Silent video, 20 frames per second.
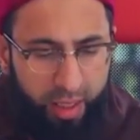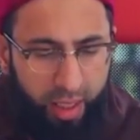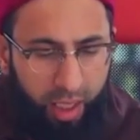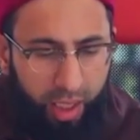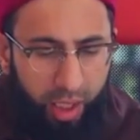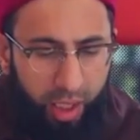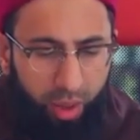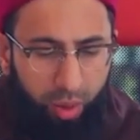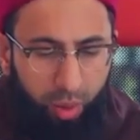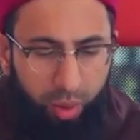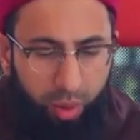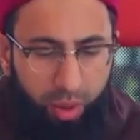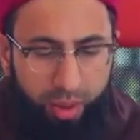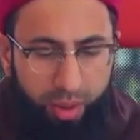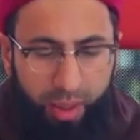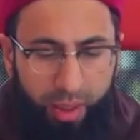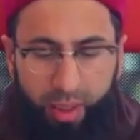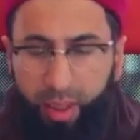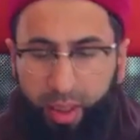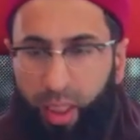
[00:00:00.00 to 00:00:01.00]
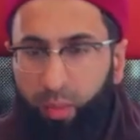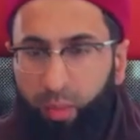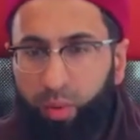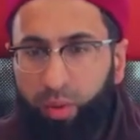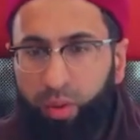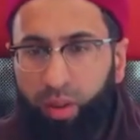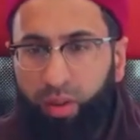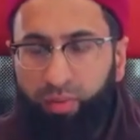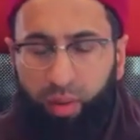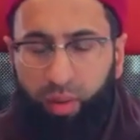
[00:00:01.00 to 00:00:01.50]
that he wrote his Kitab
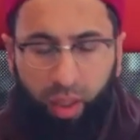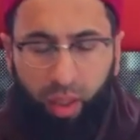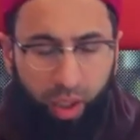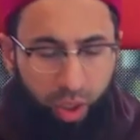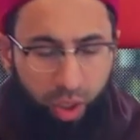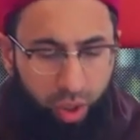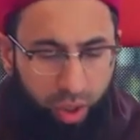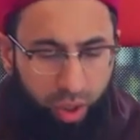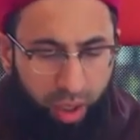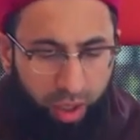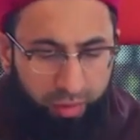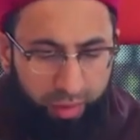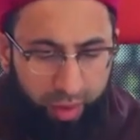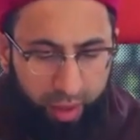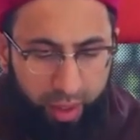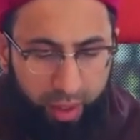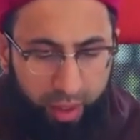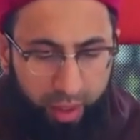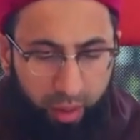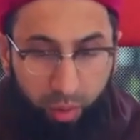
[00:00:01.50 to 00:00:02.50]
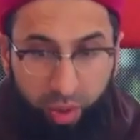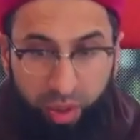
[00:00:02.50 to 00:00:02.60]
al-Tabaqat al-Shafi'iyya,